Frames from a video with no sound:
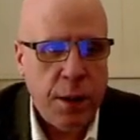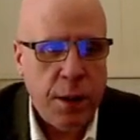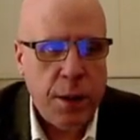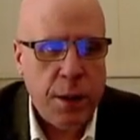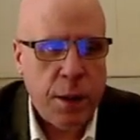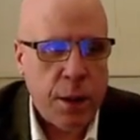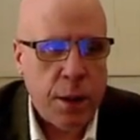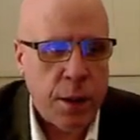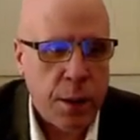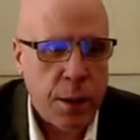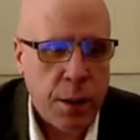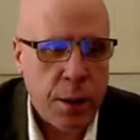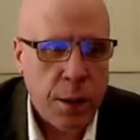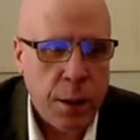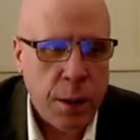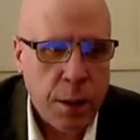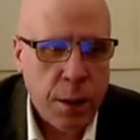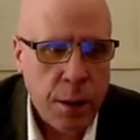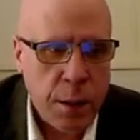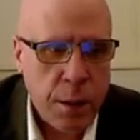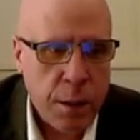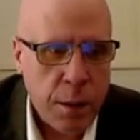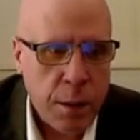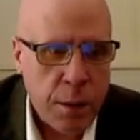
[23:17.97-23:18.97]
in
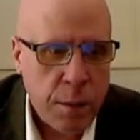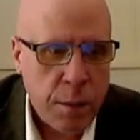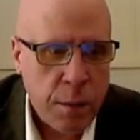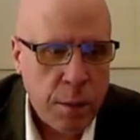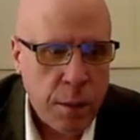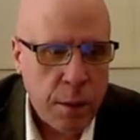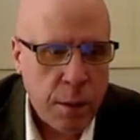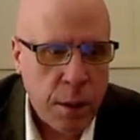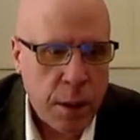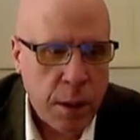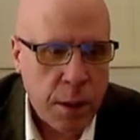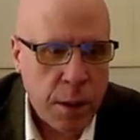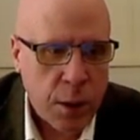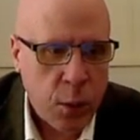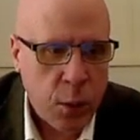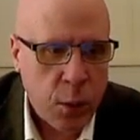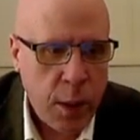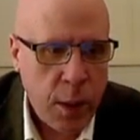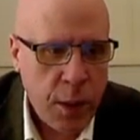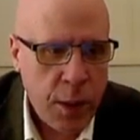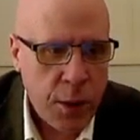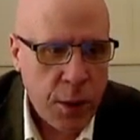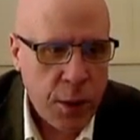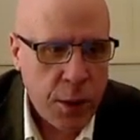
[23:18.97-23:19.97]
an
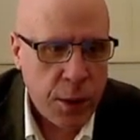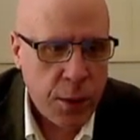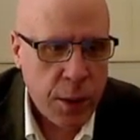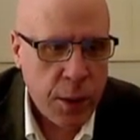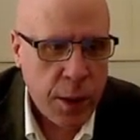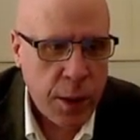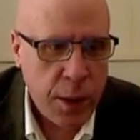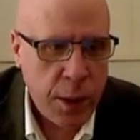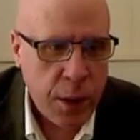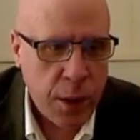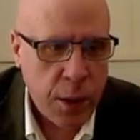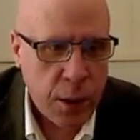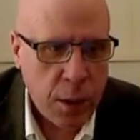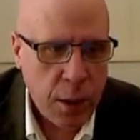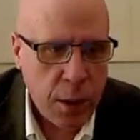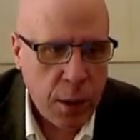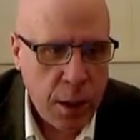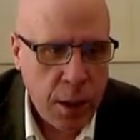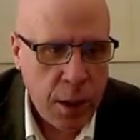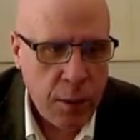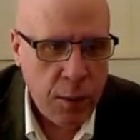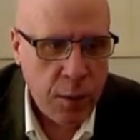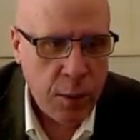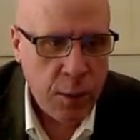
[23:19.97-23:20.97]
equation right here.
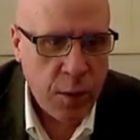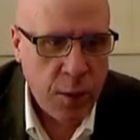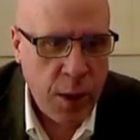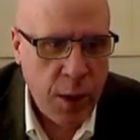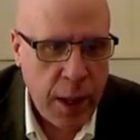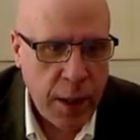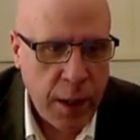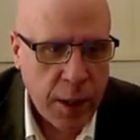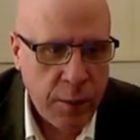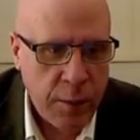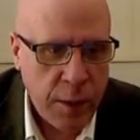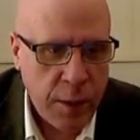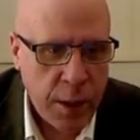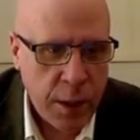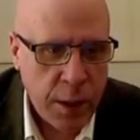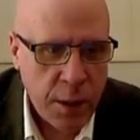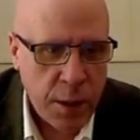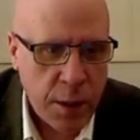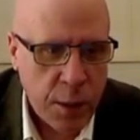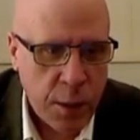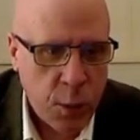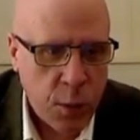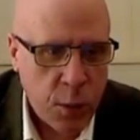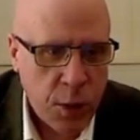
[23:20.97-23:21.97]
F of negative x
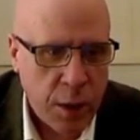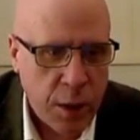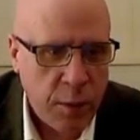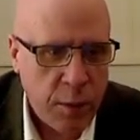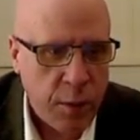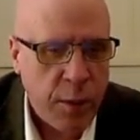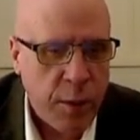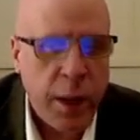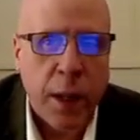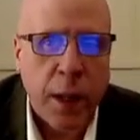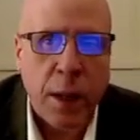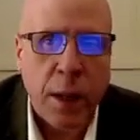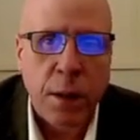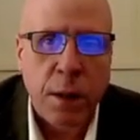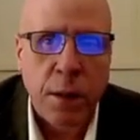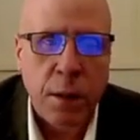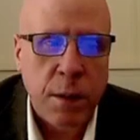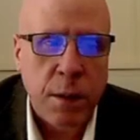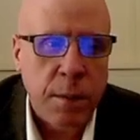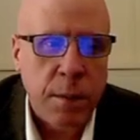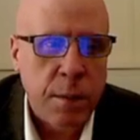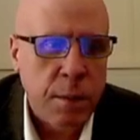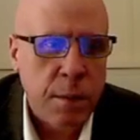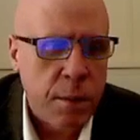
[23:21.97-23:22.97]
equals f of x.
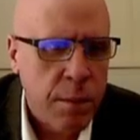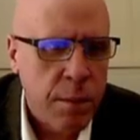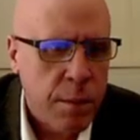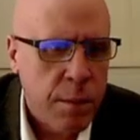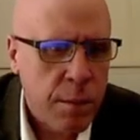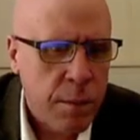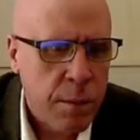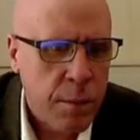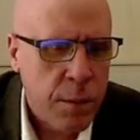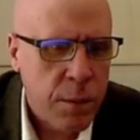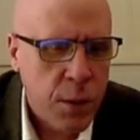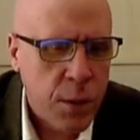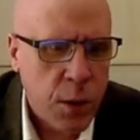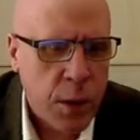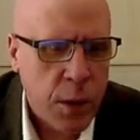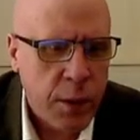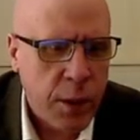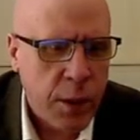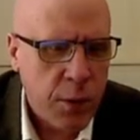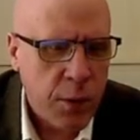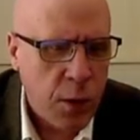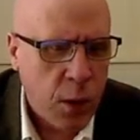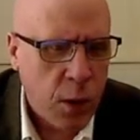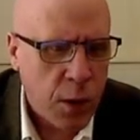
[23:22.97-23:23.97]
Sorry,
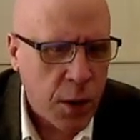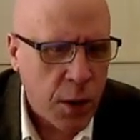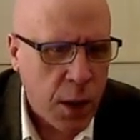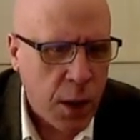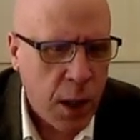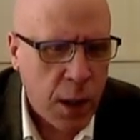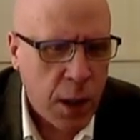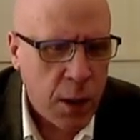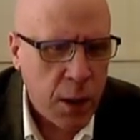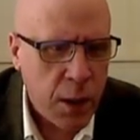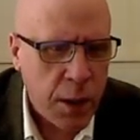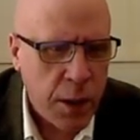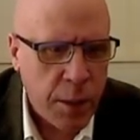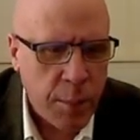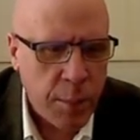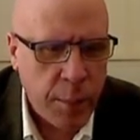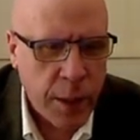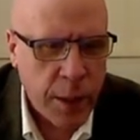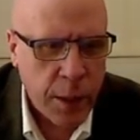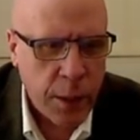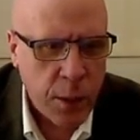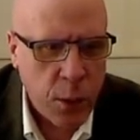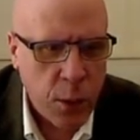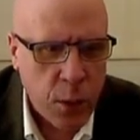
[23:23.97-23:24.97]
that's hard to highlight and
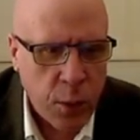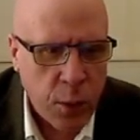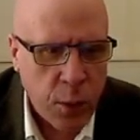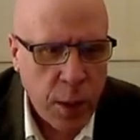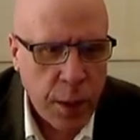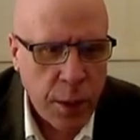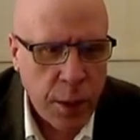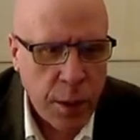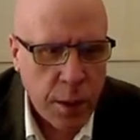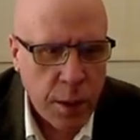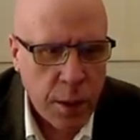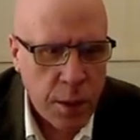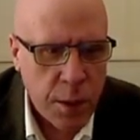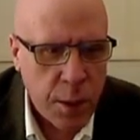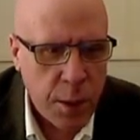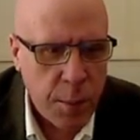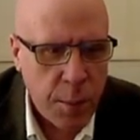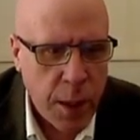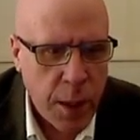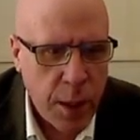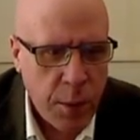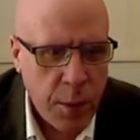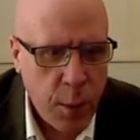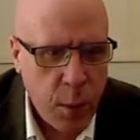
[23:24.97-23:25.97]
make it look right because of the
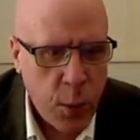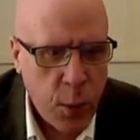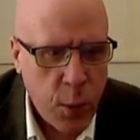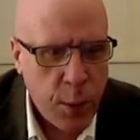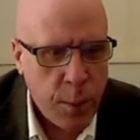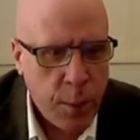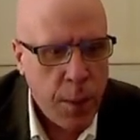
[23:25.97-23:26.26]
math mode.